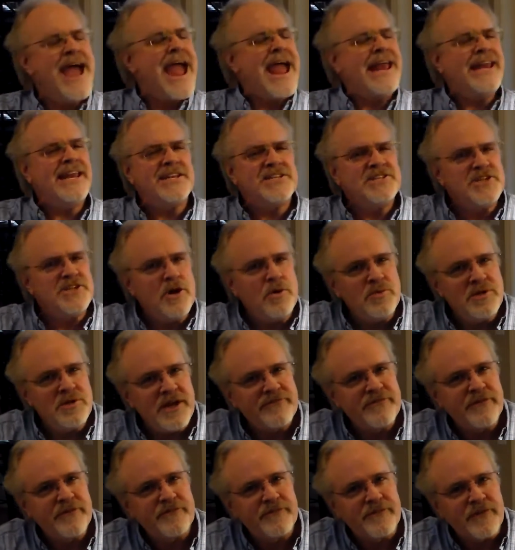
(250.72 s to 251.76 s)
And it's no
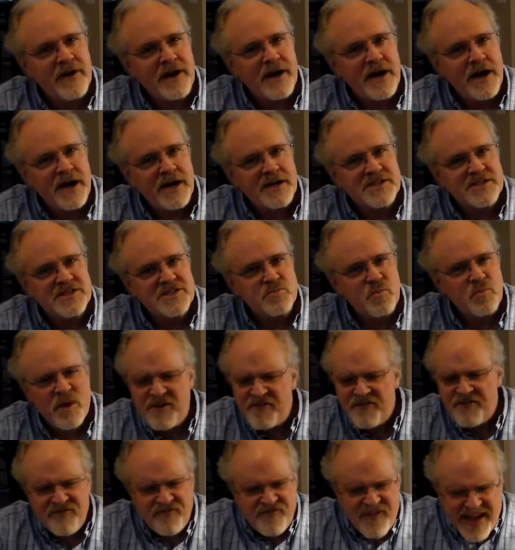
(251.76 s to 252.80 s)
different for us.
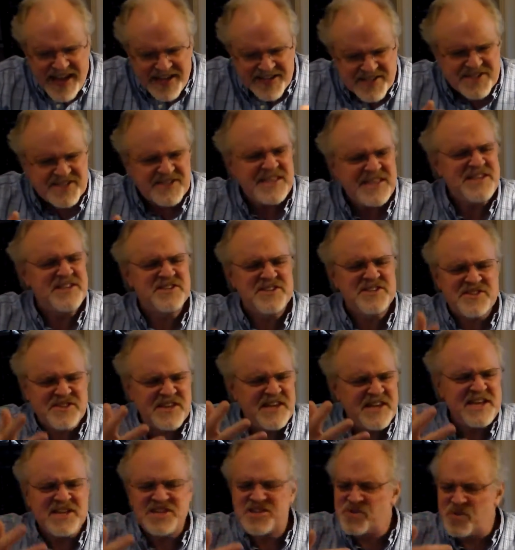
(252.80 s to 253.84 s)
We face these
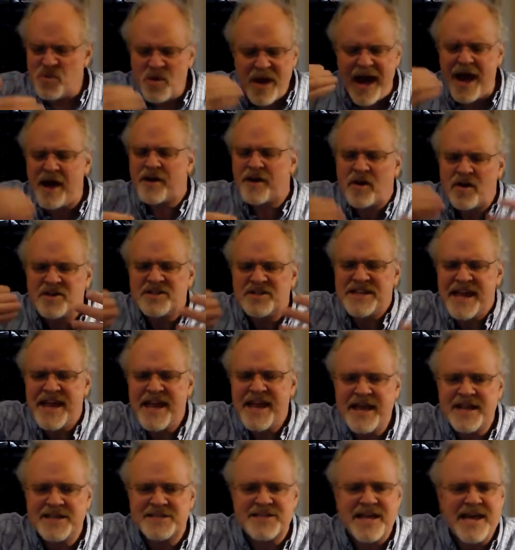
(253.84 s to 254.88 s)
things throughout our
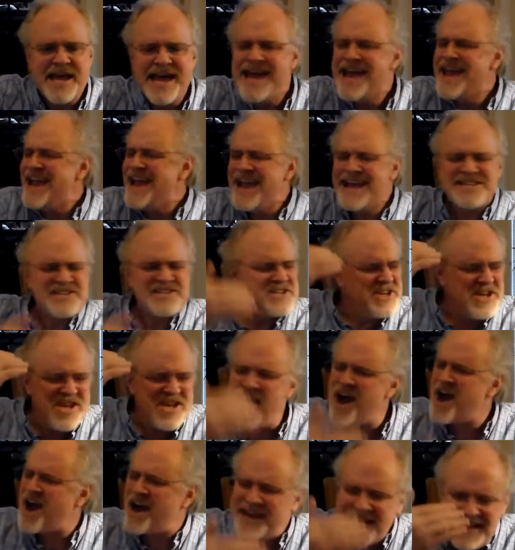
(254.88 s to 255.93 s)
days. It's
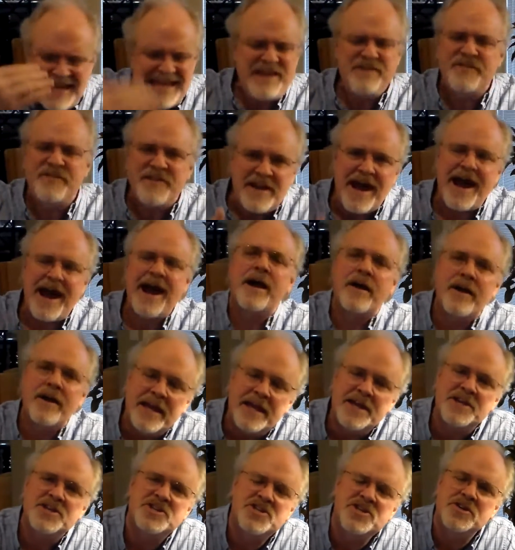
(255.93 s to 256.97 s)
not even our
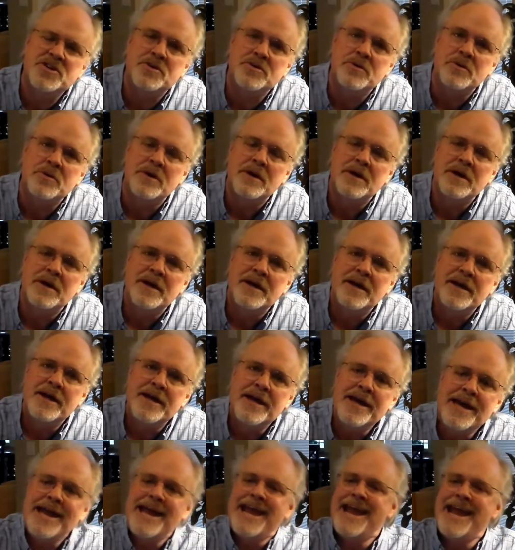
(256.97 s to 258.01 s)
issue.
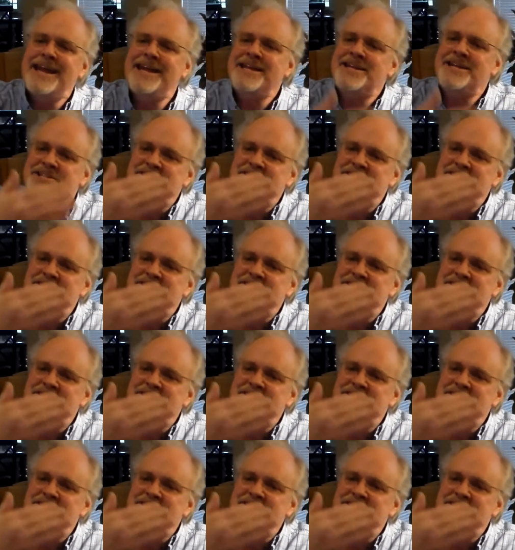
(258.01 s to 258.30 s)
It